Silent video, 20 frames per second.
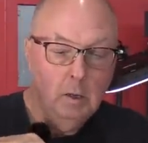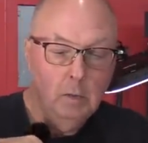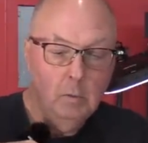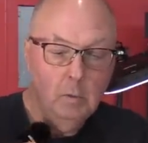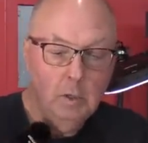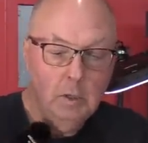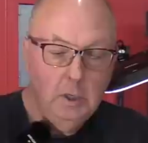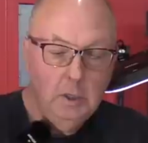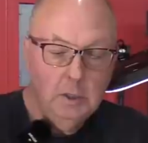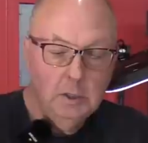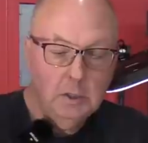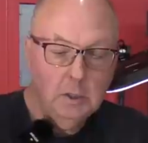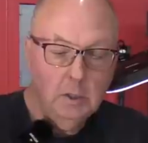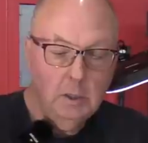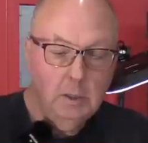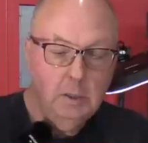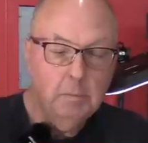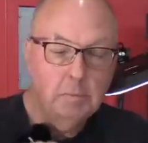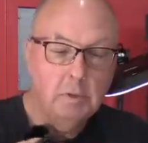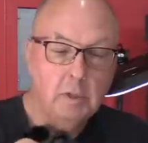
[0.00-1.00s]
would
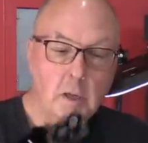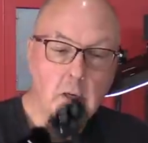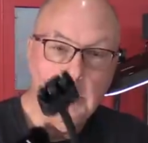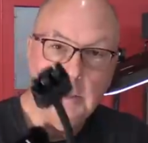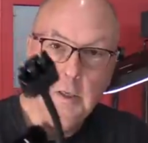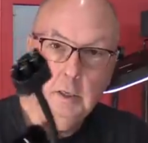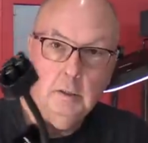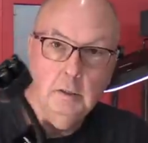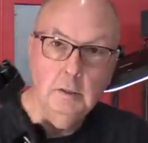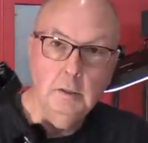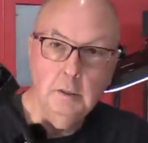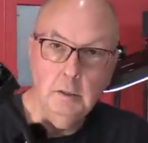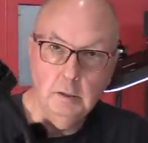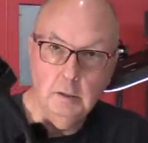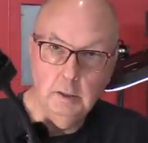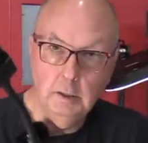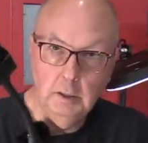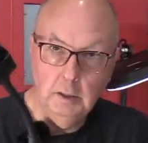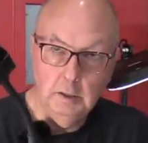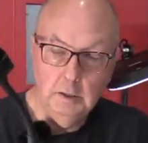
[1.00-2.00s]
easily plug into
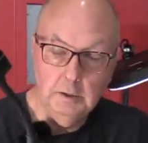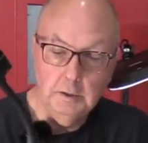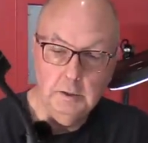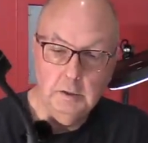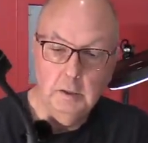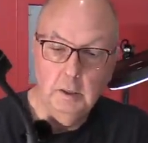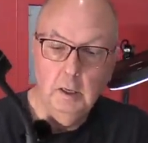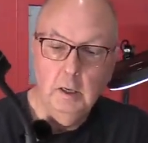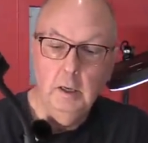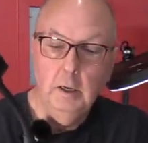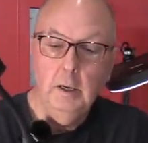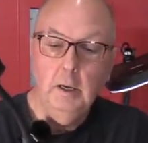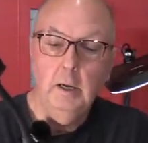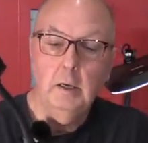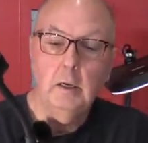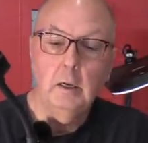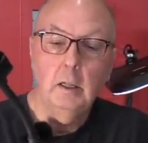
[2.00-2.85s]
this and